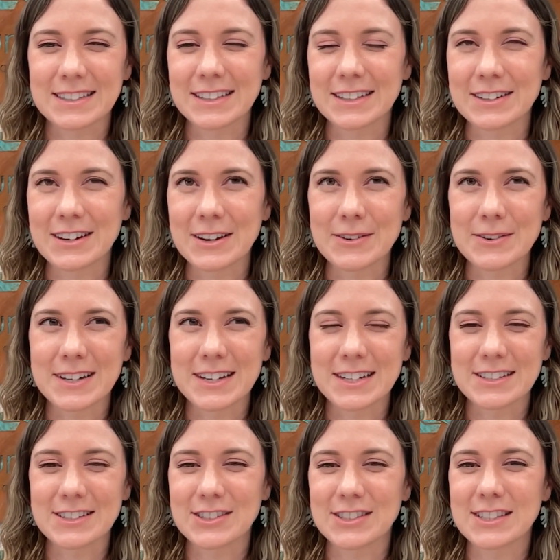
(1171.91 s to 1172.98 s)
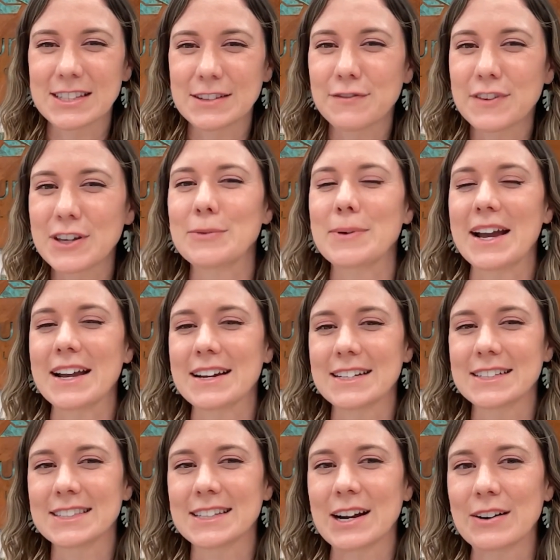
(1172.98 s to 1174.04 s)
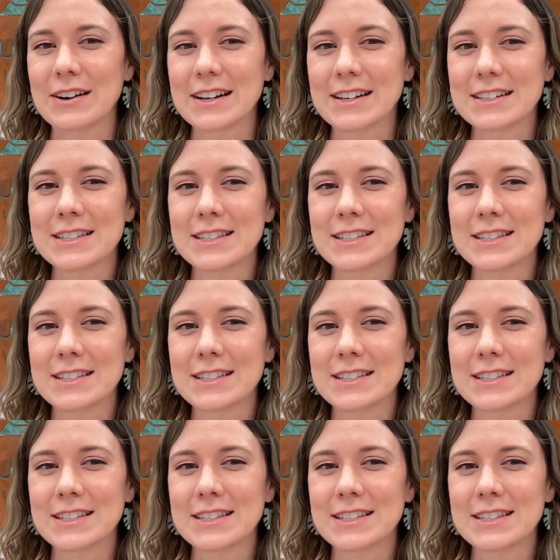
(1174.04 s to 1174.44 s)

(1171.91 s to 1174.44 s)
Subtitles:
it just doesn't feel right, etc.